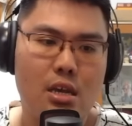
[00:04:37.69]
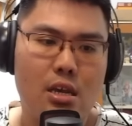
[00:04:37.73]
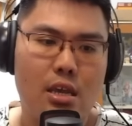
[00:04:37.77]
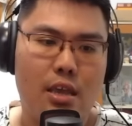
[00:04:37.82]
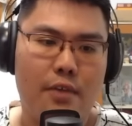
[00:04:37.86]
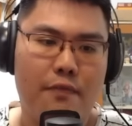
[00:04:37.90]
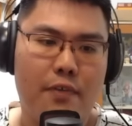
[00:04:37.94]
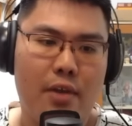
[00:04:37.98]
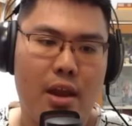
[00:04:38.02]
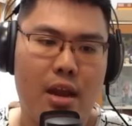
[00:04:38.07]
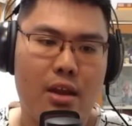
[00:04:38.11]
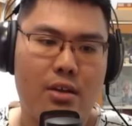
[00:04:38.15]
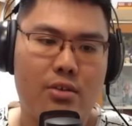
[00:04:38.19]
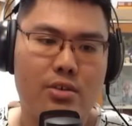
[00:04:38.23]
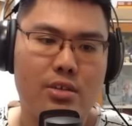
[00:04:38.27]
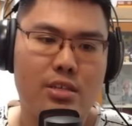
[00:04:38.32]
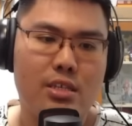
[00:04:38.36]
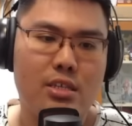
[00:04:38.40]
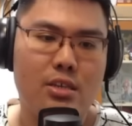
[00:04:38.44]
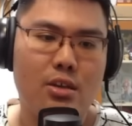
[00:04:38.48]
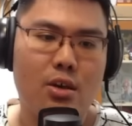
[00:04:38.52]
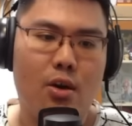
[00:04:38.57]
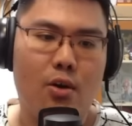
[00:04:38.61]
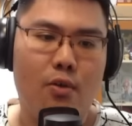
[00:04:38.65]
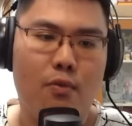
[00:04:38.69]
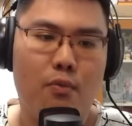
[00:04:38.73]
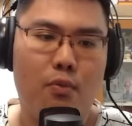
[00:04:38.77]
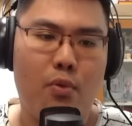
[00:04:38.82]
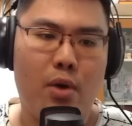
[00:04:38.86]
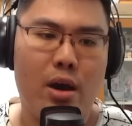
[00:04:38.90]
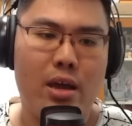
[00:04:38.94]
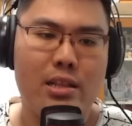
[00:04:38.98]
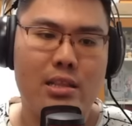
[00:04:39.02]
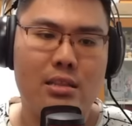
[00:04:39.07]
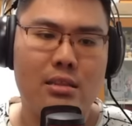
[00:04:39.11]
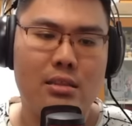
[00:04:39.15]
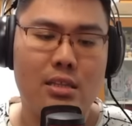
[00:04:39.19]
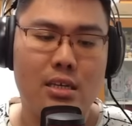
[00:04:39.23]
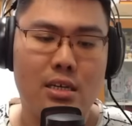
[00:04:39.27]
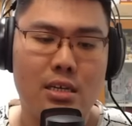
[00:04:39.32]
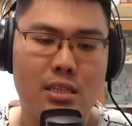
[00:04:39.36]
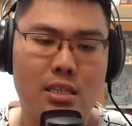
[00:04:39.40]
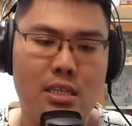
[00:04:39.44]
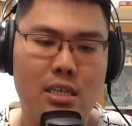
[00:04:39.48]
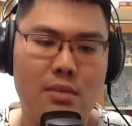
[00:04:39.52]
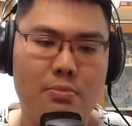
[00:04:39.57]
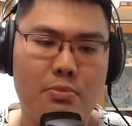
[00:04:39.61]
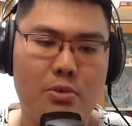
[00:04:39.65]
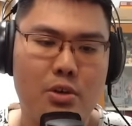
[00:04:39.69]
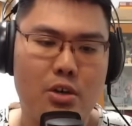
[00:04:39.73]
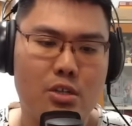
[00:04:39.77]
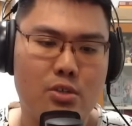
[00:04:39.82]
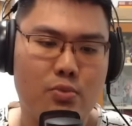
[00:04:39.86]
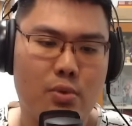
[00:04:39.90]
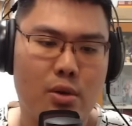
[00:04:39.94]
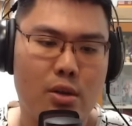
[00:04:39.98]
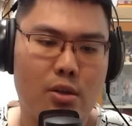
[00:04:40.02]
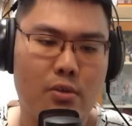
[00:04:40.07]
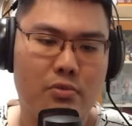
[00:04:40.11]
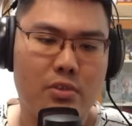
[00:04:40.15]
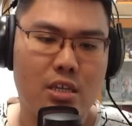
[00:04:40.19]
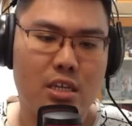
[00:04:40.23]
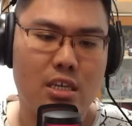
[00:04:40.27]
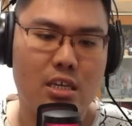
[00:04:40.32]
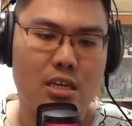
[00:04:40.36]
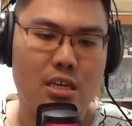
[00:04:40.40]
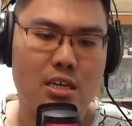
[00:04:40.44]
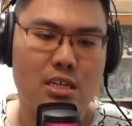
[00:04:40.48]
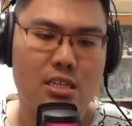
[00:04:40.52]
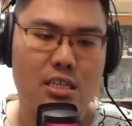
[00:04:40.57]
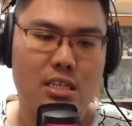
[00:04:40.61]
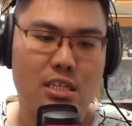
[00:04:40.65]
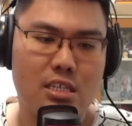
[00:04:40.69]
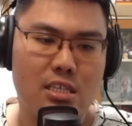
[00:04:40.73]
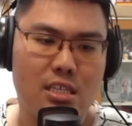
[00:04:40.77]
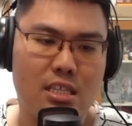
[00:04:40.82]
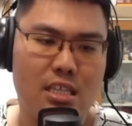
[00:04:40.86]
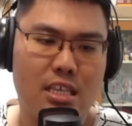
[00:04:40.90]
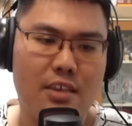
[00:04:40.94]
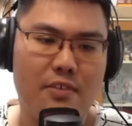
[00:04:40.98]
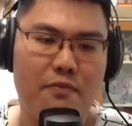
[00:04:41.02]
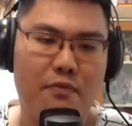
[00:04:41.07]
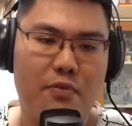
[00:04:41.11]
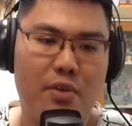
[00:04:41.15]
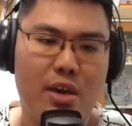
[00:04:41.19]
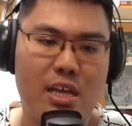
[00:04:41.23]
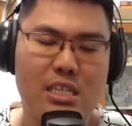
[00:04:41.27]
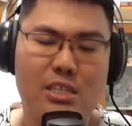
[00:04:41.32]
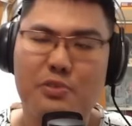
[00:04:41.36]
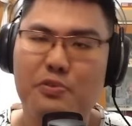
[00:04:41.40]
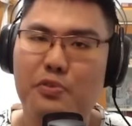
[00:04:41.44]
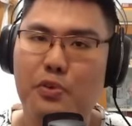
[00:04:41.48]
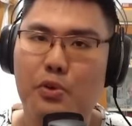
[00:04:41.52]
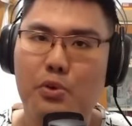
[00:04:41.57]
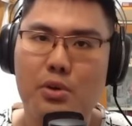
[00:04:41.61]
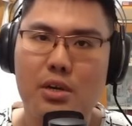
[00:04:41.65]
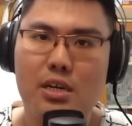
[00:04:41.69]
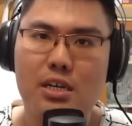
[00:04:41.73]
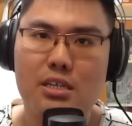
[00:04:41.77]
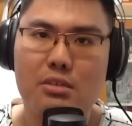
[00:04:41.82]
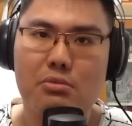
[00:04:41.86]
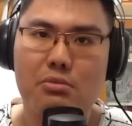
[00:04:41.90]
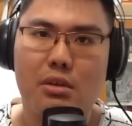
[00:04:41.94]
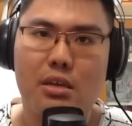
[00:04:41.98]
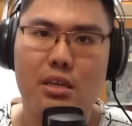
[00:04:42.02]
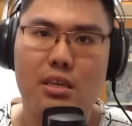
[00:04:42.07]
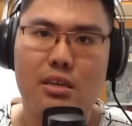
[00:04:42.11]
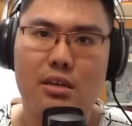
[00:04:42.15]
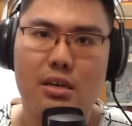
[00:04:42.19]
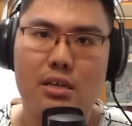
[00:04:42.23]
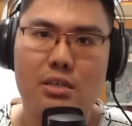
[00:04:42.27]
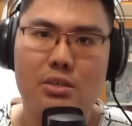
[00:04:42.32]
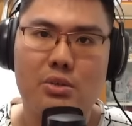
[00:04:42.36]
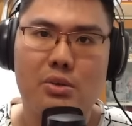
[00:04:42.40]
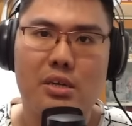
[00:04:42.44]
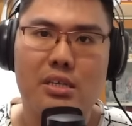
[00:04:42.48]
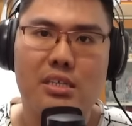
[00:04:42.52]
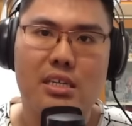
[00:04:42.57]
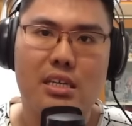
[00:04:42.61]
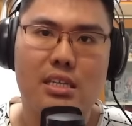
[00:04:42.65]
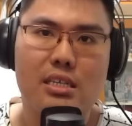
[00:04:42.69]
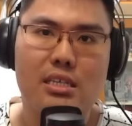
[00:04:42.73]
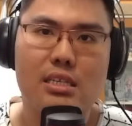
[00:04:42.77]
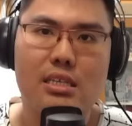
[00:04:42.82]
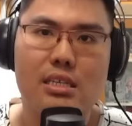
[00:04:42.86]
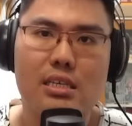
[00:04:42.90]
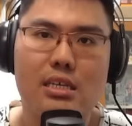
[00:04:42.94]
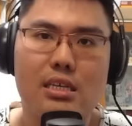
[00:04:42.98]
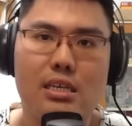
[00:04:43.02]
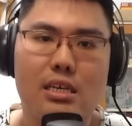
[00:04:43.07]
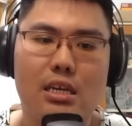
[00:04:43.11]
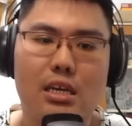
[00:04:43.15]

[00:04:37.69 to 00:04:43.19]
Effect accuracy of 130 because one of the gears is defense focus right here, as you guys can see.